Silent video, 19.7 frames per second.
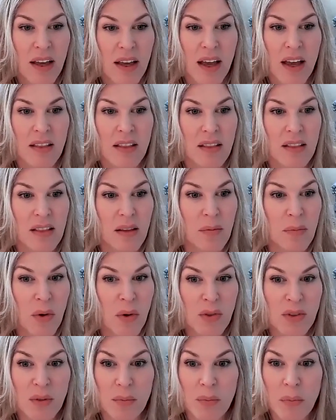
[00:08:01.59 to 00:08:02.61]
And the
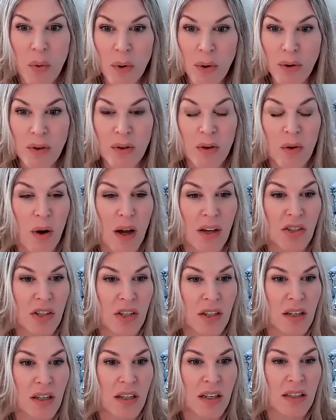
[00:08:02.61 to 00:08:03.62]
most important
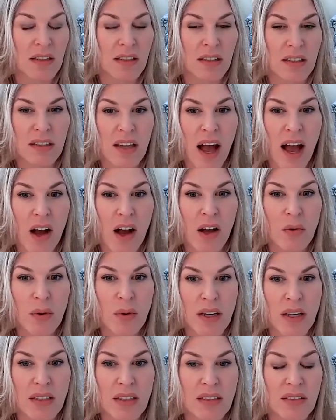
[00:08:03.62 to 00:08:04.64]
question is how do
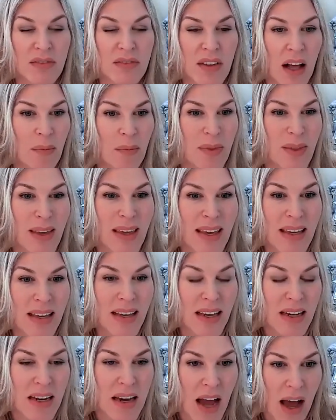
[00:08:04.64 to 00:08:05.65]
we develop the
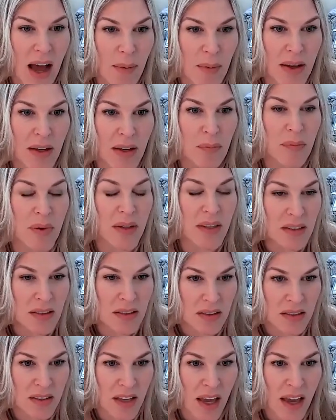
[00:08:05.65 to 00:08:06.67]
economic
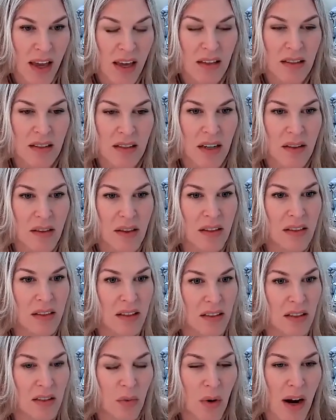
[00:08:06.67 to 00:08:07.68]
business case? And I think
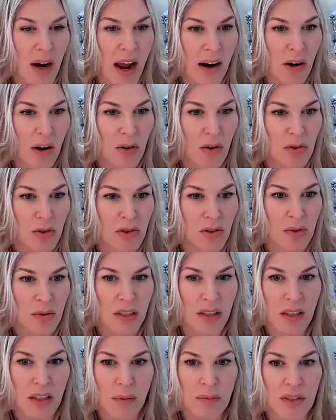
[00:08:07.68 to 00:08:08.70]
this is where agriculture
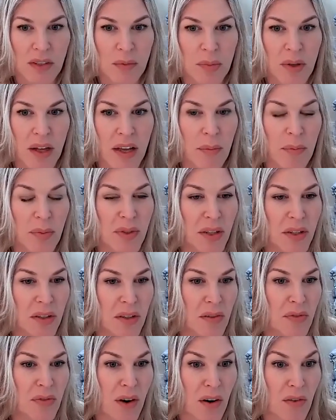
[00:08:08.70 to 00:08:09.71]
really comes into play, and
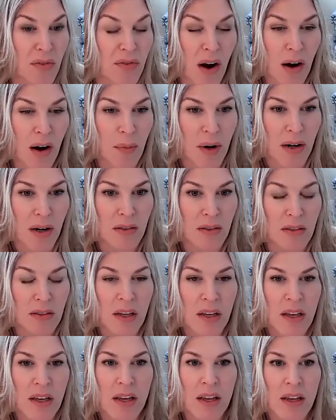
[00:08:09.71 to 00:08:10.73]
particularly for our farmers,
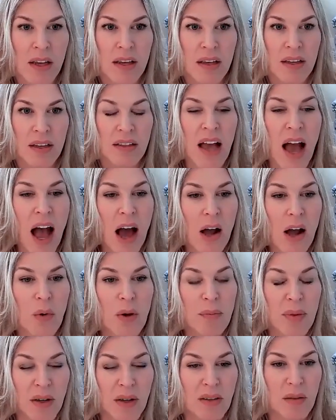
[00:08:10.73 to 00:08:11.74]
is how do we
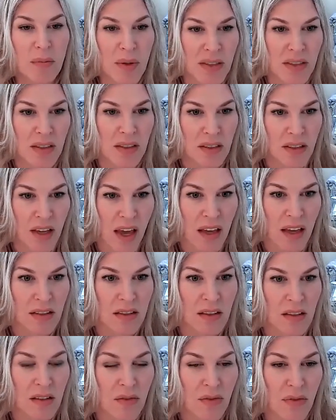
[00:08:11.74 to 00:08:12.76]
build the business
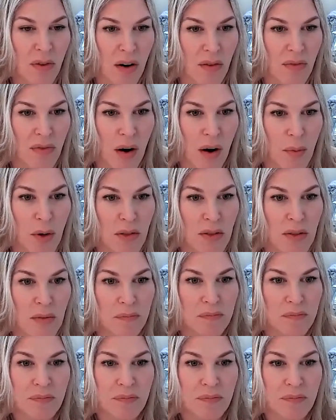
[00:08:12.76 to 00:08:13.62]
case for our farmers?